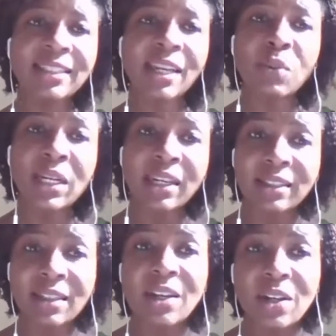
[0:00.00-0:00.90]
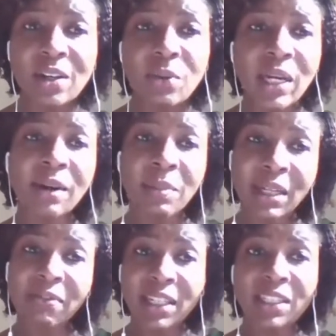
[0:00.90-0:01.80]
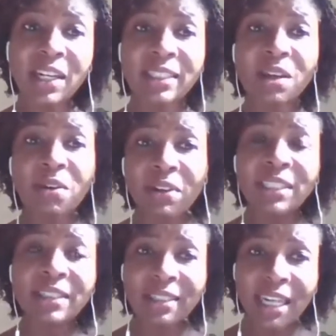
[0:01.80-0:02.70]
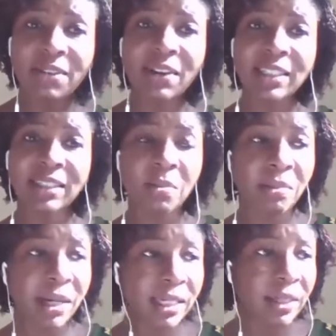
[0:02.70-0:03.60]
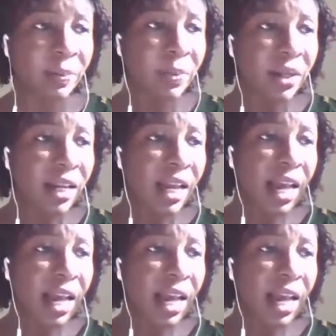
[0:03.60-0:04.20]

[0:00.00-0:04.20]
things that we can manufacture ourselves and save us some money.